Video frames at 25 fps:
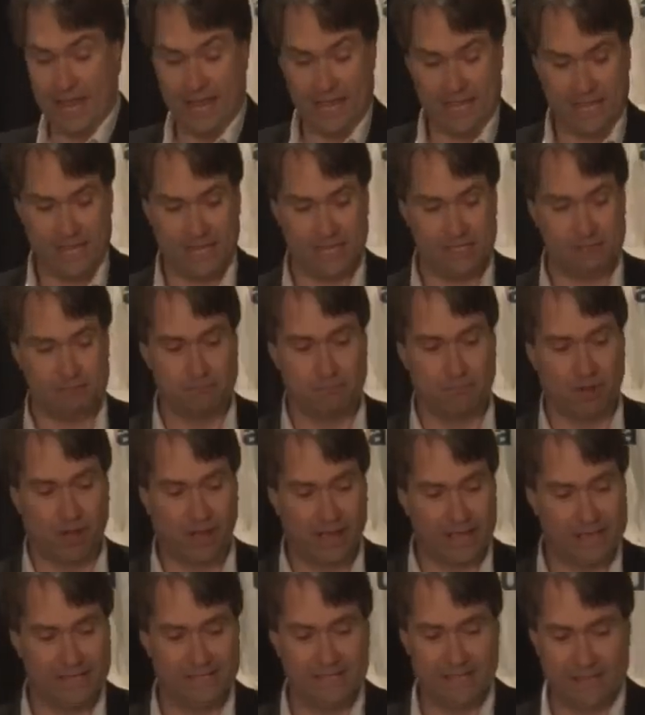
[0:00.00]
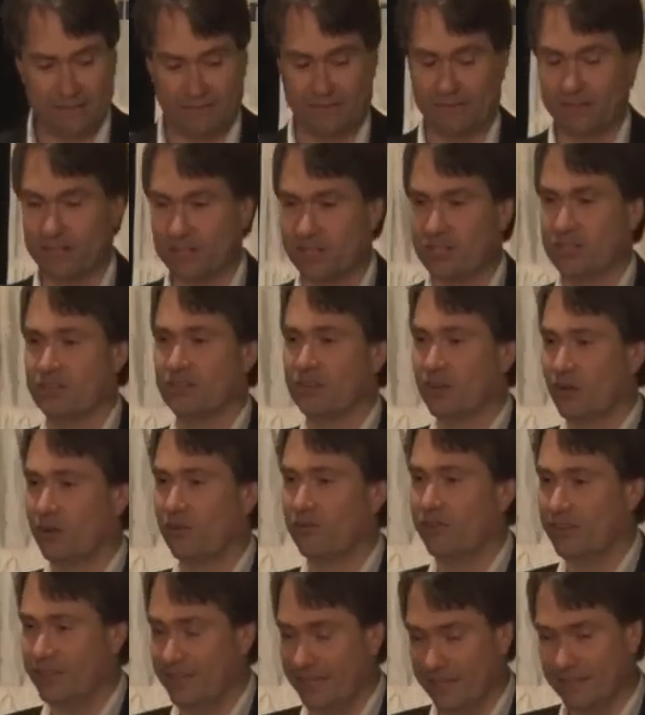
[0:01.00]
Here's my definition
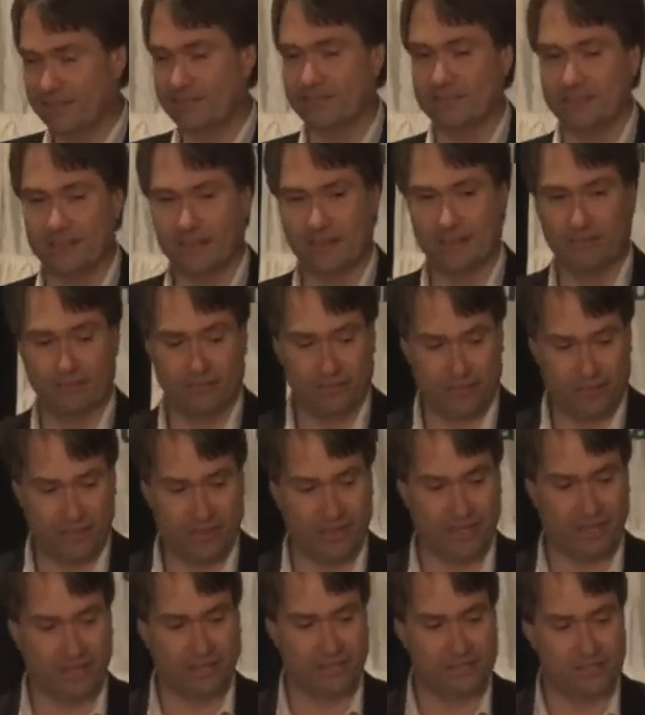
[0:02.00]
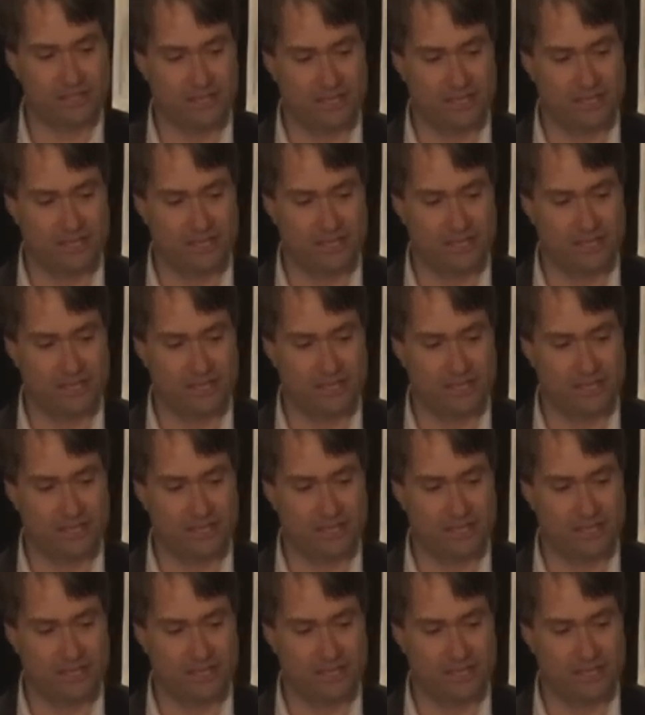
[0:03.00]
of the Internet of Things.